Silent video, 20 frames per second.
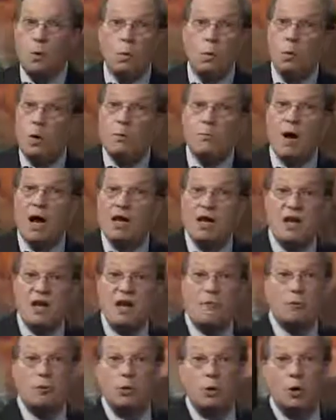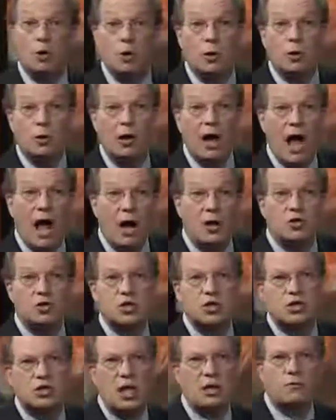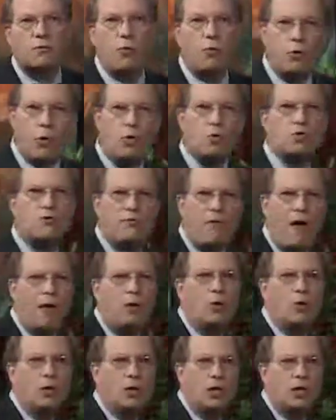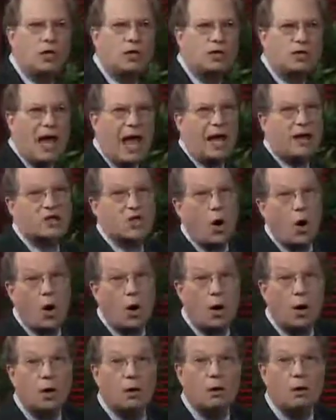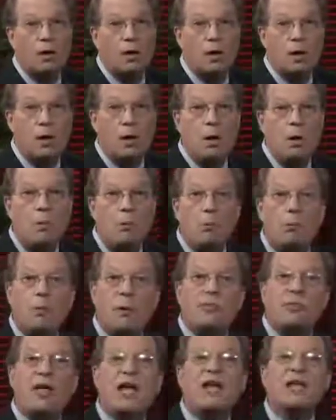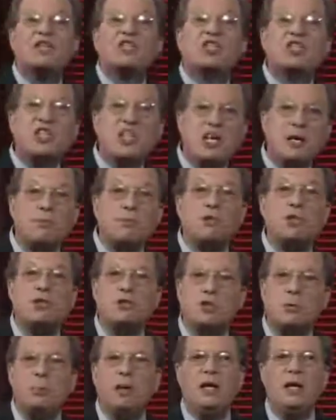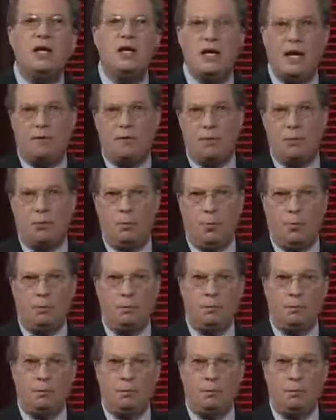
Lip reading: We might never learn how successful those follow-on attacks are, but they seemed to be inevitable.